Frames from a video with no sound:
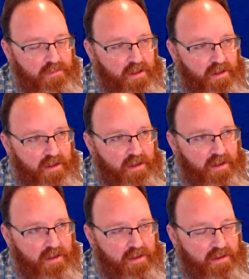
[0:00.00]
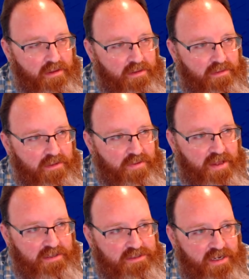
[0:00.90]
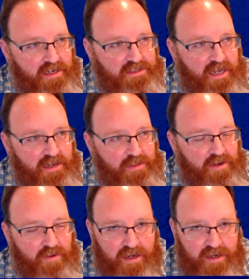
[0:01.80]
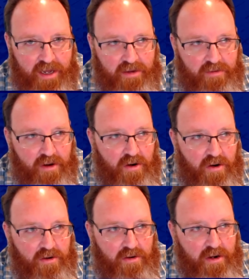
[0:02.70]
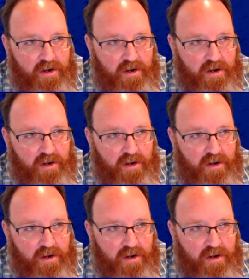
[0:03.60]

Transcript: the things that excite me right now are